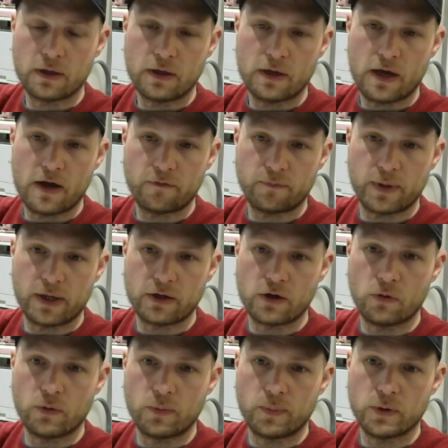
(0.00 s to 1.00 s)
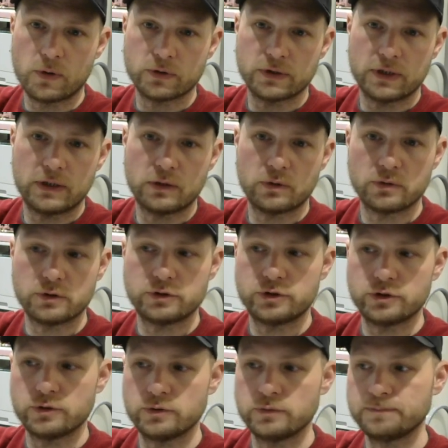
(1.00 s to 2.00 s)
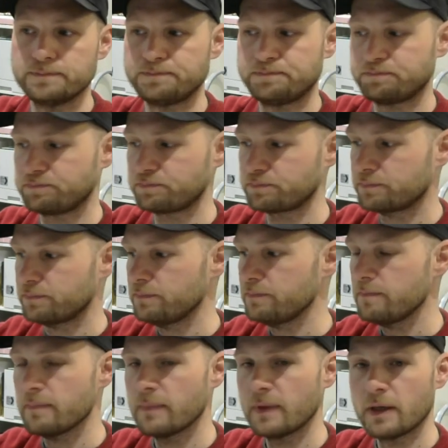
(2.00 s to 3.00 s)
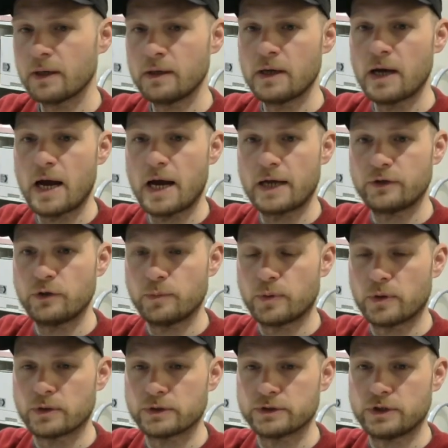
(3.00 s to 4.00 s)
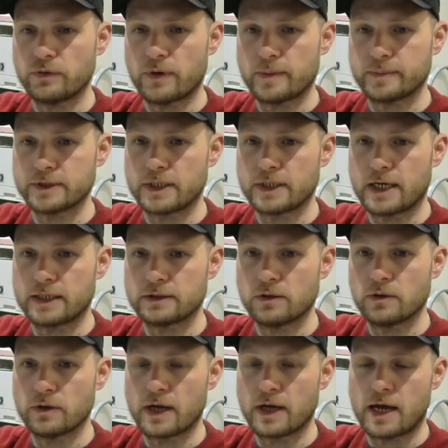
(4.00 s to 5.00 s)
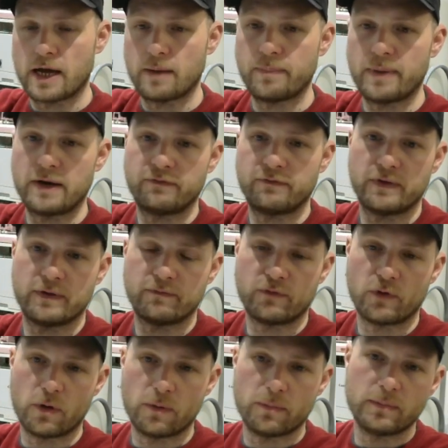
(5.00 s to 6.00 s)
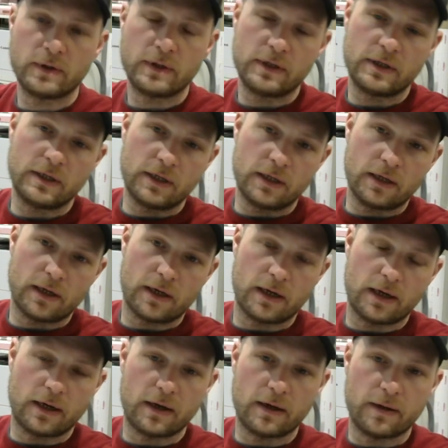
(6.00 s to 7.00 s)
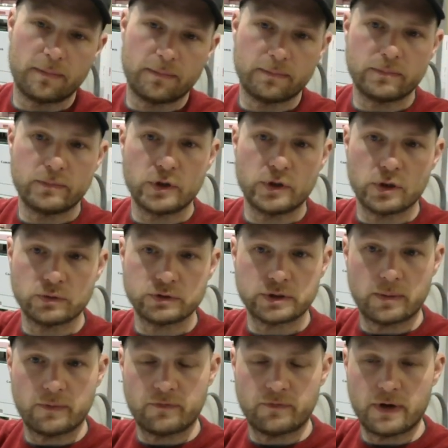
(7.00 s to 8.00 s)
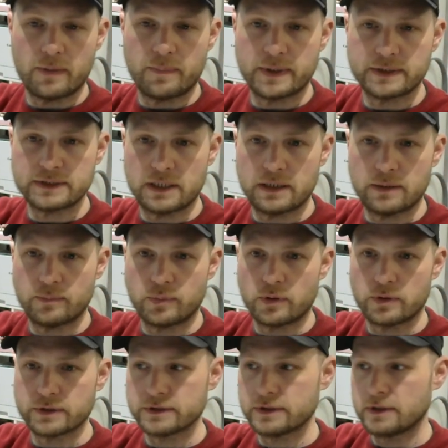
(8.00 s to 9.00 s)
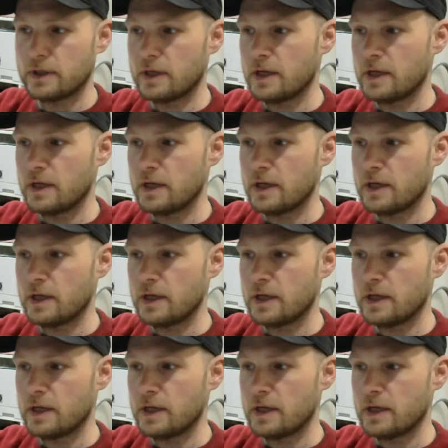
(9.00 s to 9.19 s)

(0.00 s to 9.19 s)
FBA Go report in order to add new products to your Amazon catalog and benefit from some of our best-selling products.